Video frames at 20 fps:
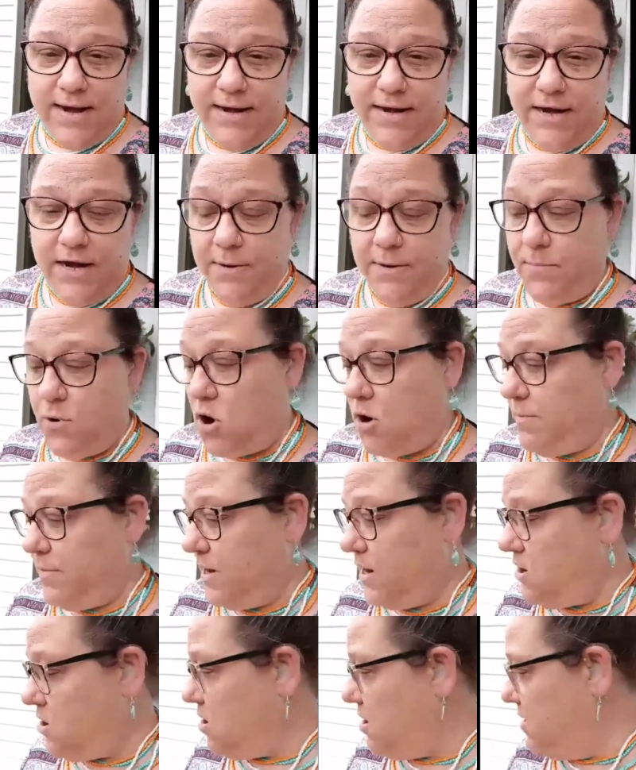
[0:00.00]
in the
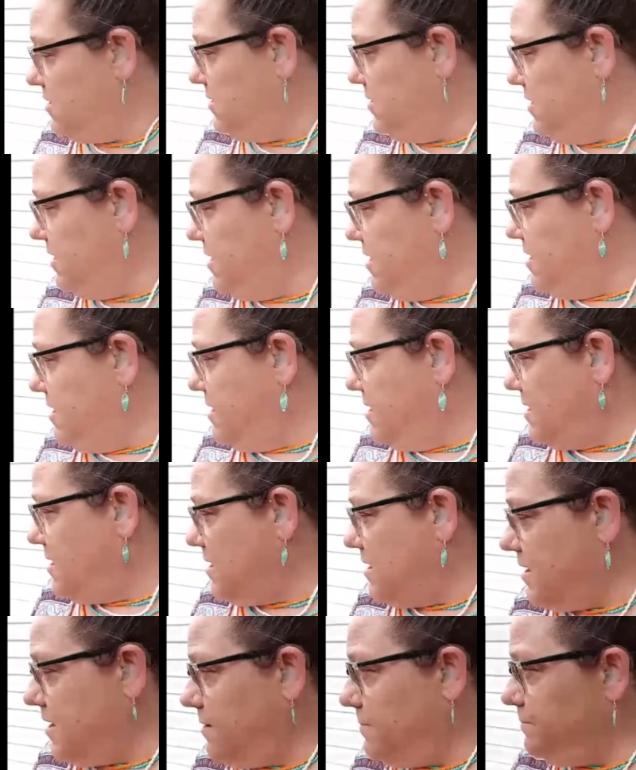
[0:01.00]
apartment garden.
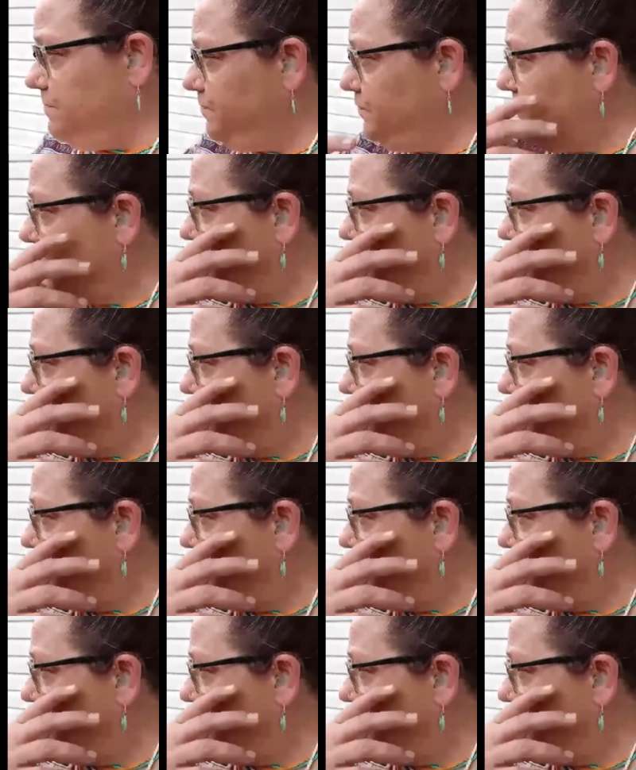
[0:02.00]
Um,